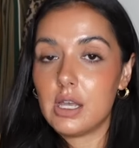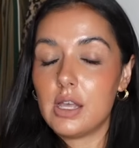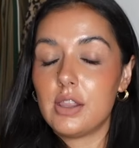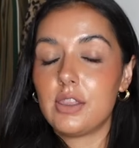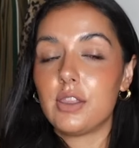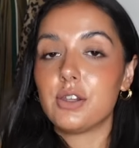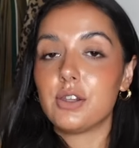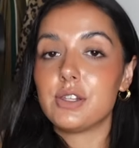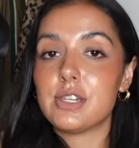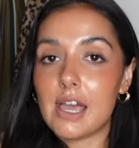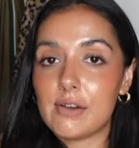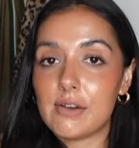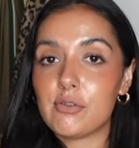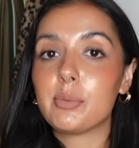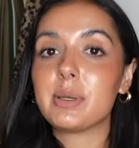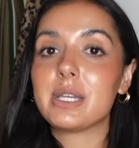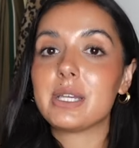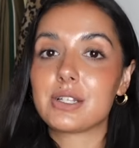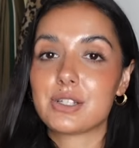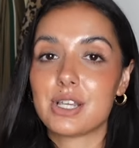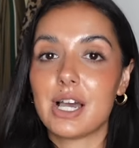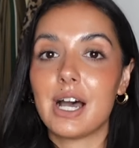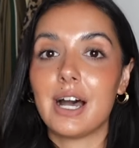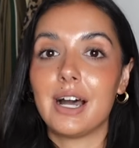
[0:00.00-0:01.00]
There'll never be
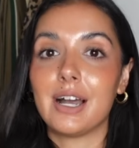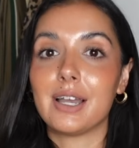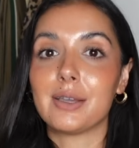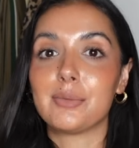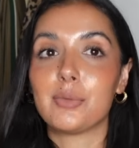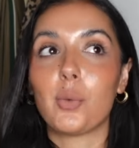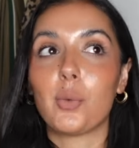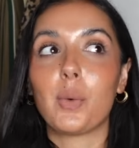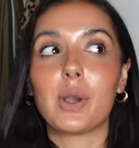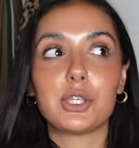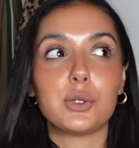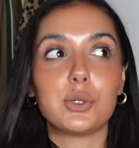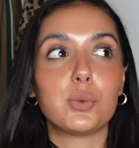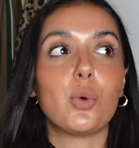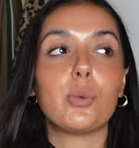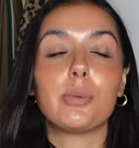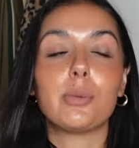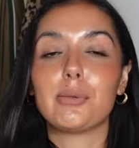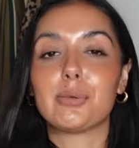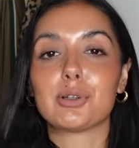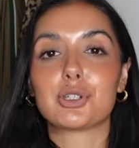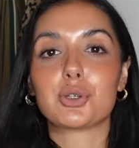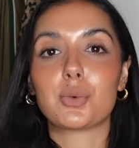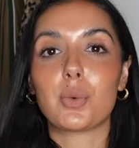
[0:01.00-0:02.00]
a time where you won't be
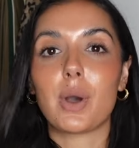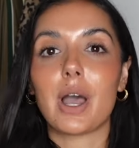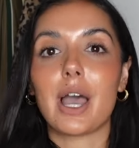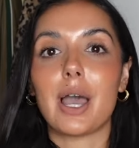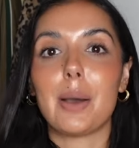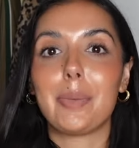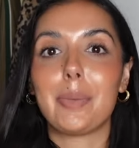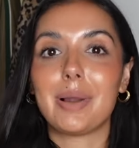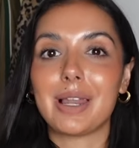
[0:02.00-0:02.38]
able to wear a